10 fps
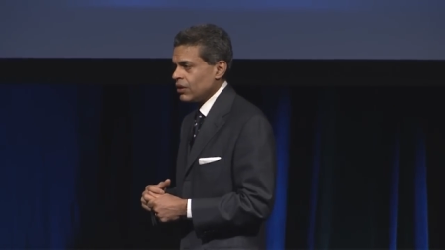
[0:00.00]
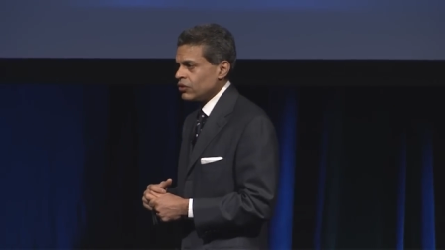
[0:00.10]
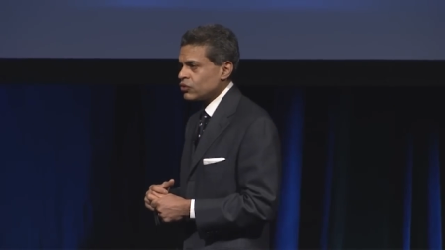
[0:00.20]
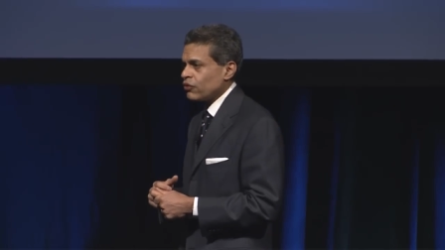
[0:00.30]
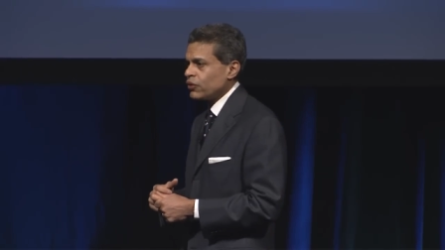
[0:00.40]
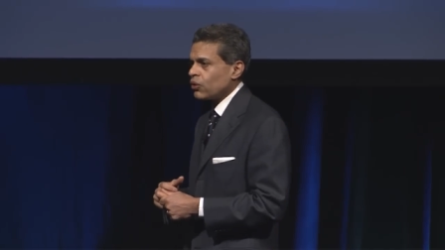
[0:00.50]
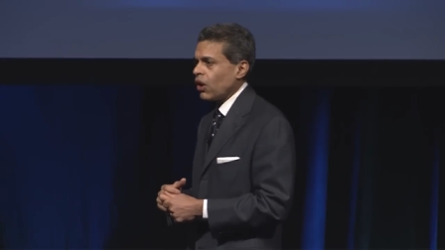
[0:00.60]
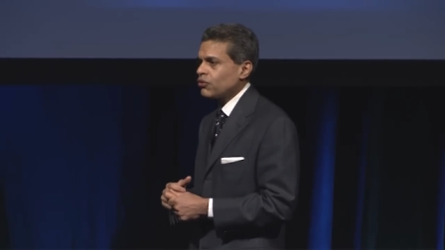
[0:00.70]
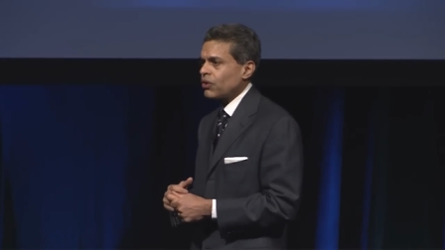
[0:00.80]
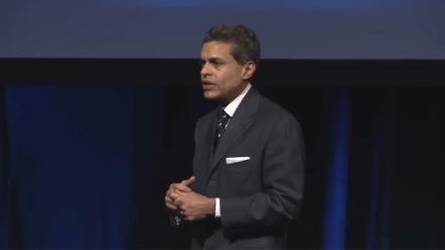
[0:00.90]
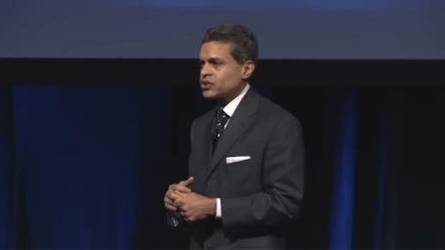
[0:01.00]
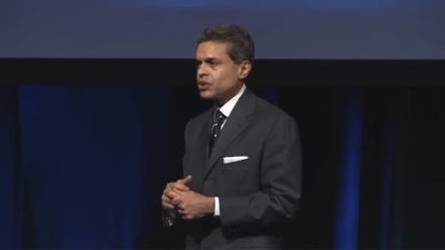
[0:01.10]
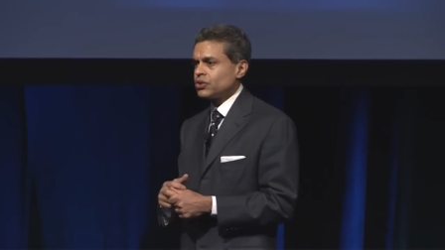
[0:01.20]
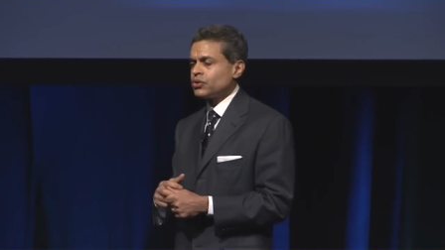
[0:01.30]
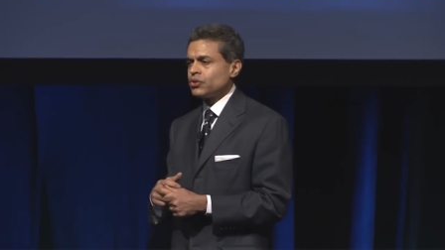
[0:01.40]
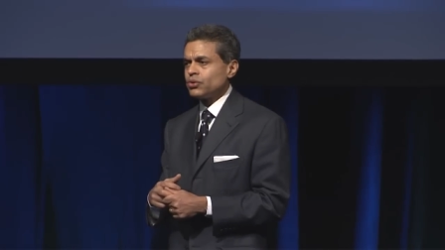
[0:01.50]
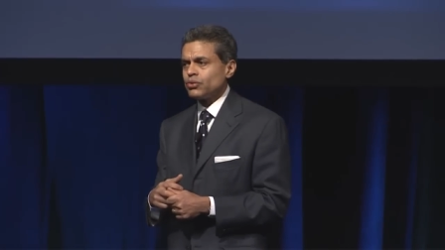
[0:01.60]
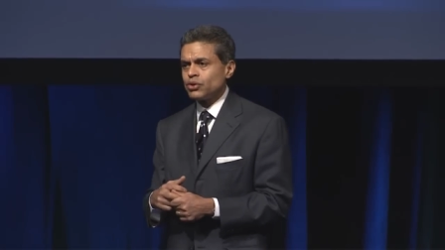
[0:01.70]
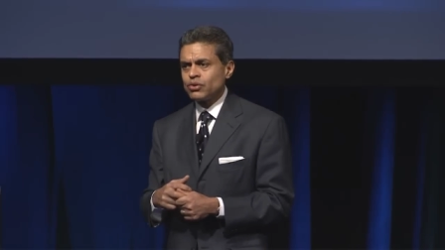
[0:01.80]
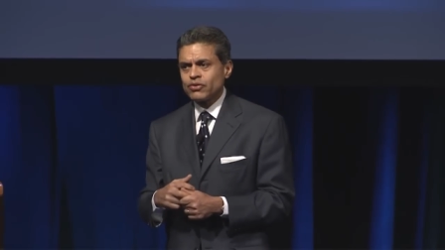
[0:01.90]
So if you contrast it to
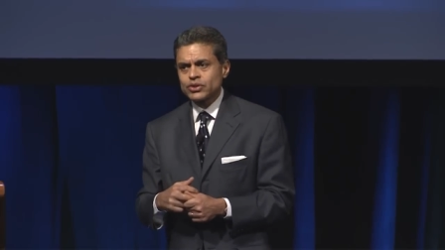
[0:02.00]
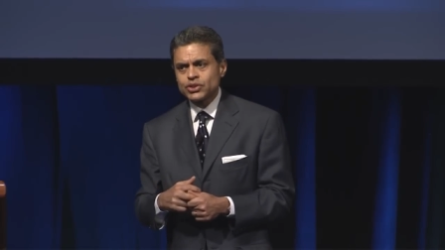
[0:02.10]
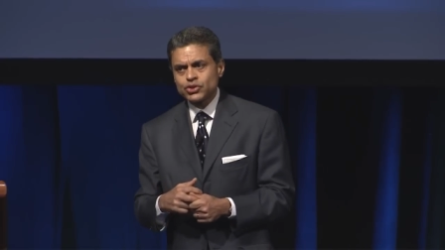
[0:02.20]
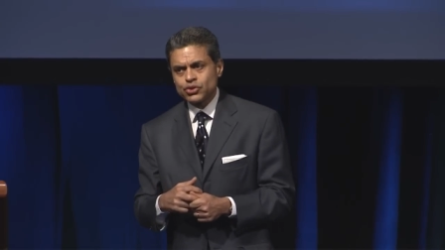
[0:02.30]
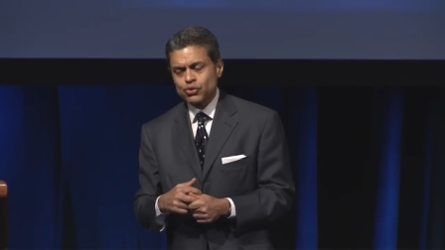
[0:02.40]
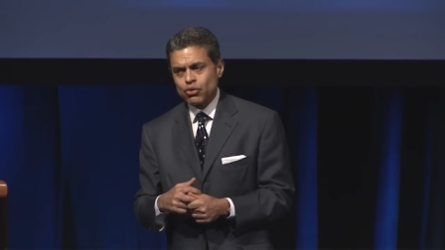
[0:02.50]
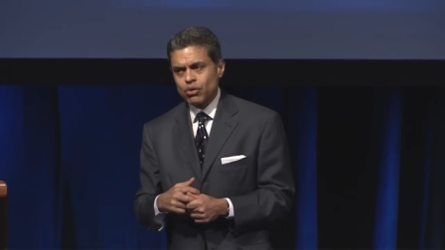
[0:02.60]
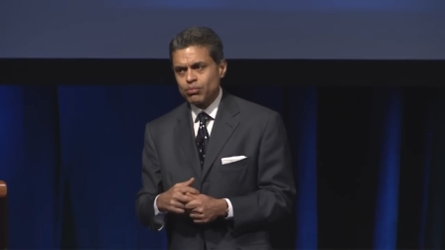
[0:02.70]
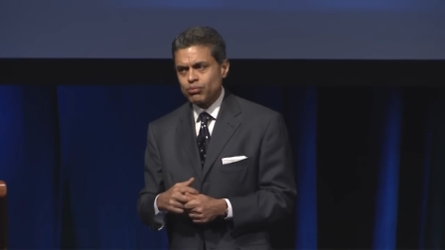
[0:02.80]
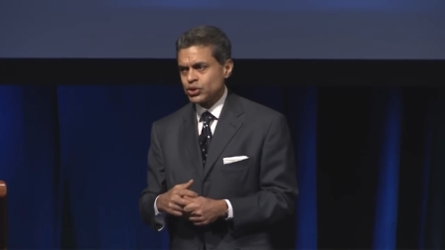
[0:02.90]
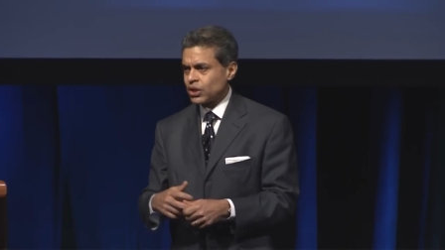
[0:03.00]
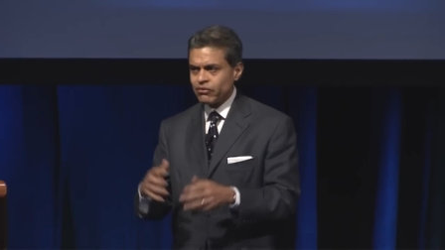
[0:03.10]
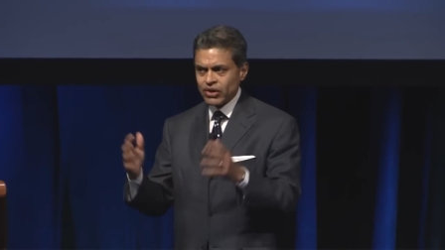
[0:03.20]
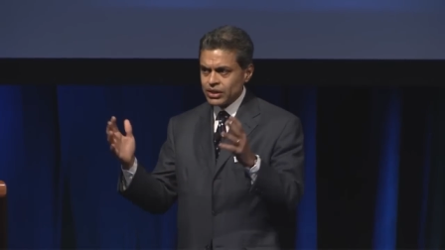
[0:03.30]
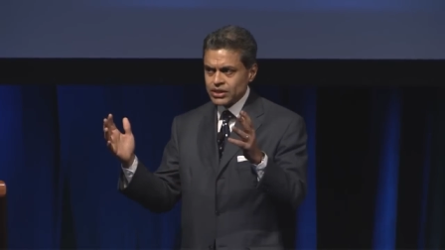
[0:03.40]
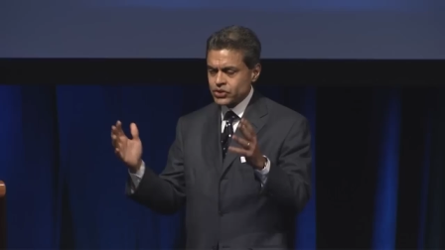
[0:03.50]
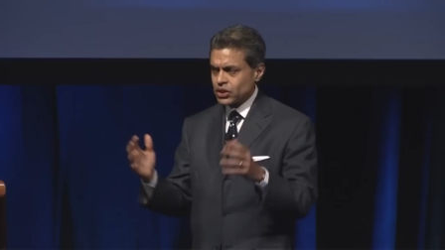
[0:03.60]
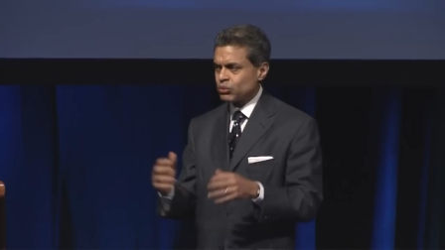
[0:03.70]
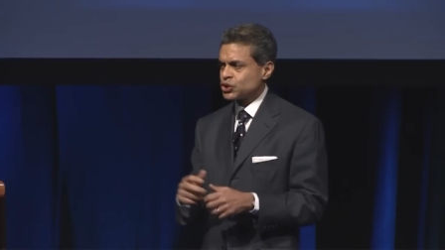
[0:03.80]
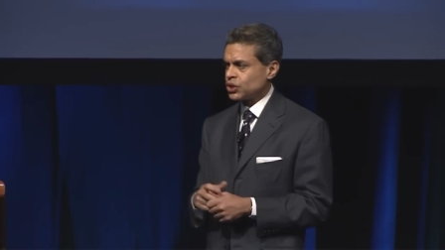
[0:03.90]
universities in Europe, which are very
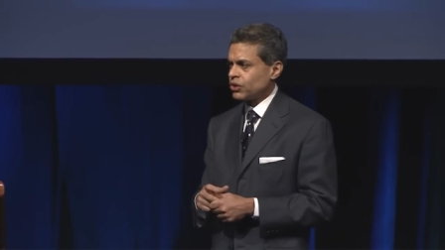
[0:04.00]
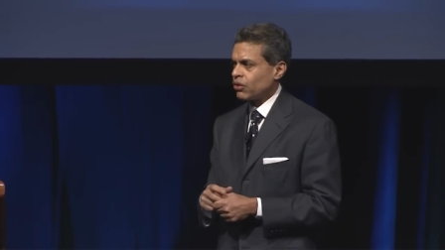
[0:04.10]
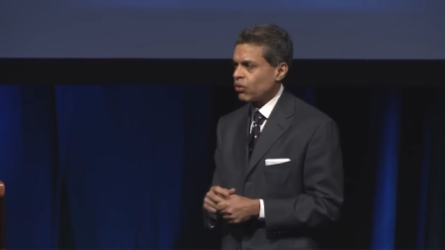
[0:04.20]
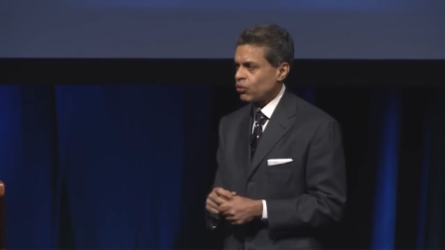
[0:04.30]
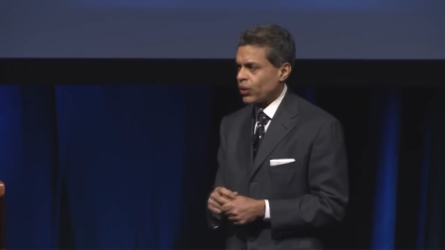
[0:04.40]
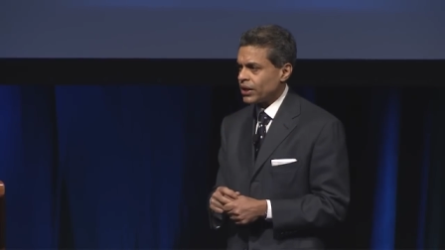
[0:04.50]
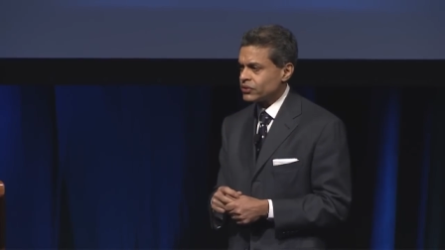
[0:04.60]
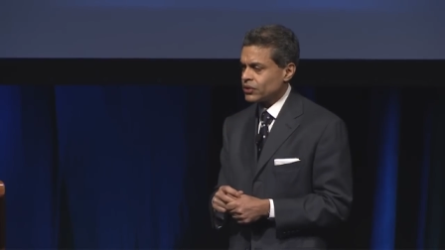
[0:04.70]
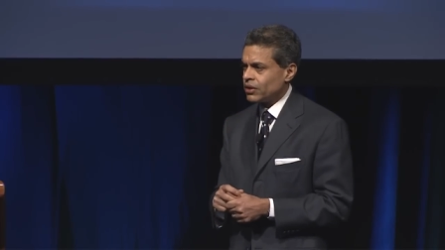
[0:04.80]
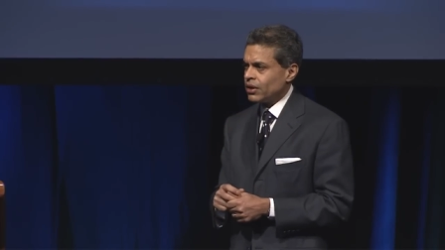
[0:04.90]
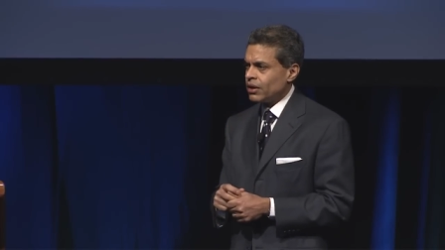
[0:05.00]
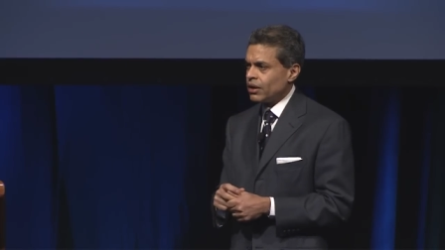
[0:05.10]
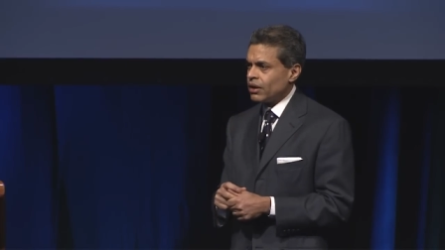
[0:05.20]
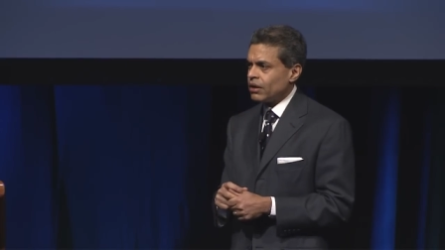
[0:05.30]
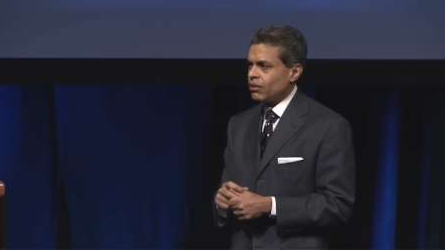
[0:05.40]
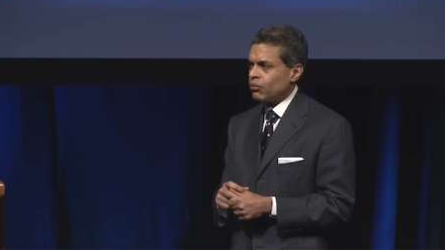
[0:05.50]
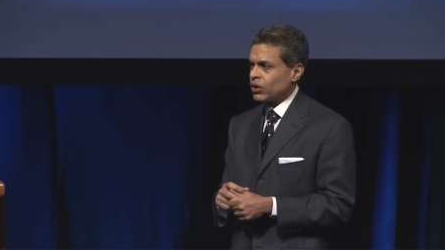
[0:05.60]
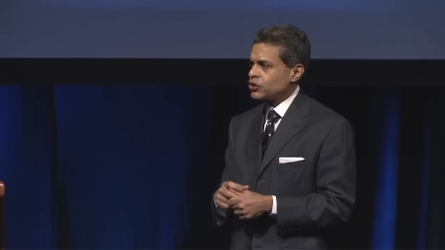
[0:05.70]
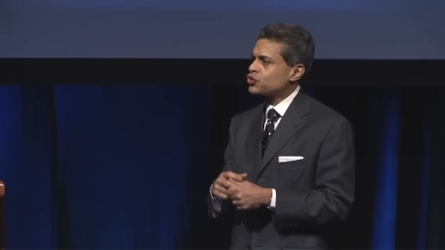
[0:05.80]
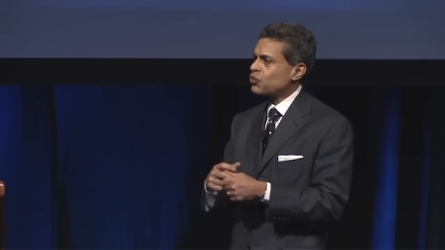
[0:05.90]
distinguished in their own ways,
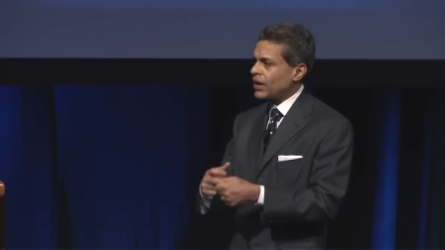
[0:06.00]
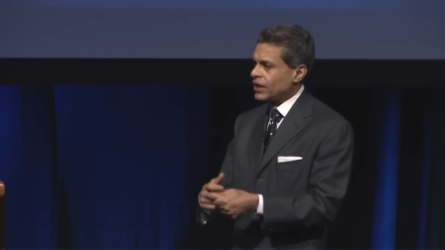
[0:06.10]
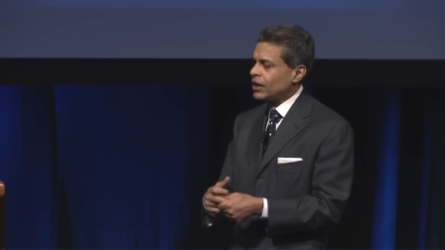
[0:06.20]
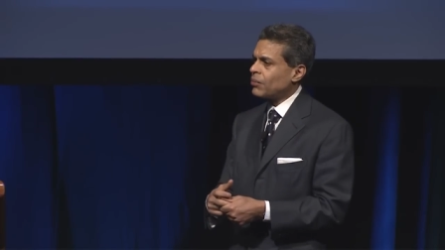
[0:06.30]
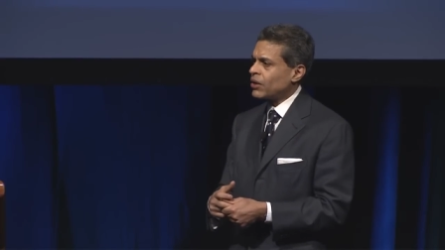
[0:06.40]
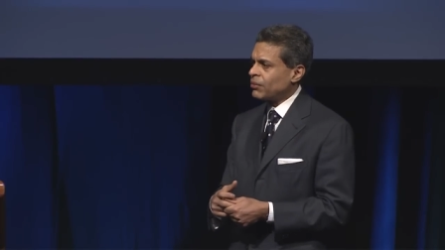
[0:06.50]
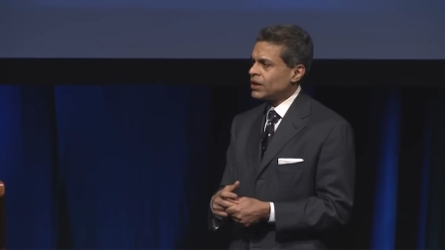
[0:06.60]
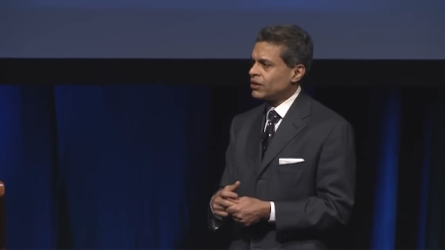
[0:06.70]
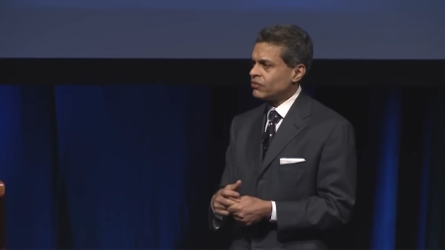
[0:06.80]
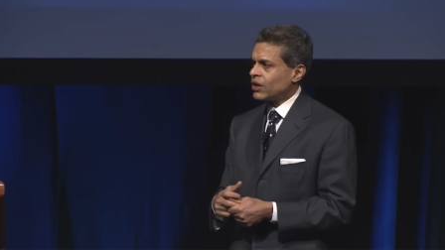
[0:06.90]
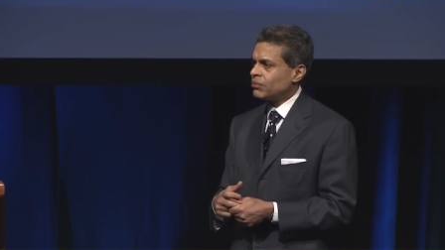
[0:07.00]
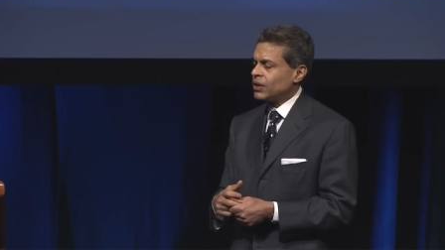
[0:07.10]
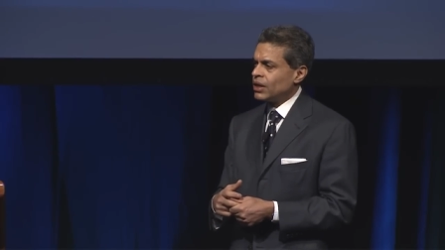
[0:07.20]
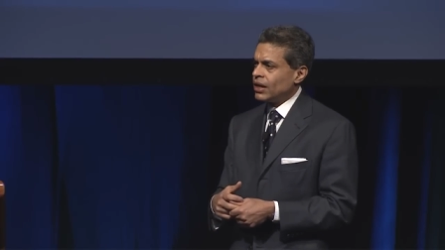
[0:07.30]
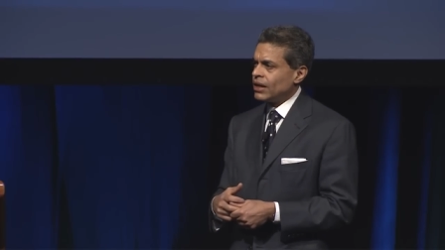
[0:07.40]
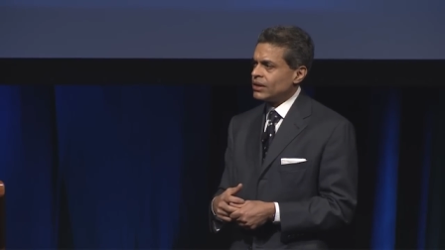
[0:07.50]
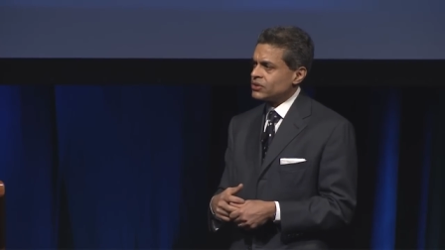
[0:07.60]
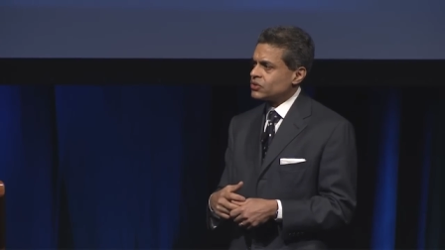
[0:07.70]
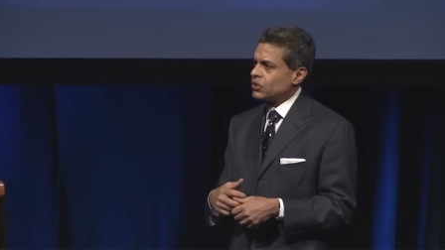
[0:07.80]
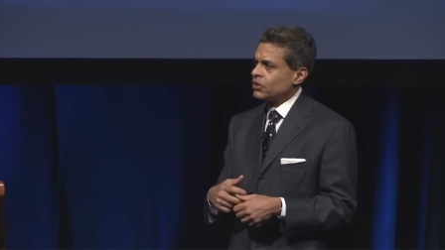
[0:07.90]
what is striking about many of them is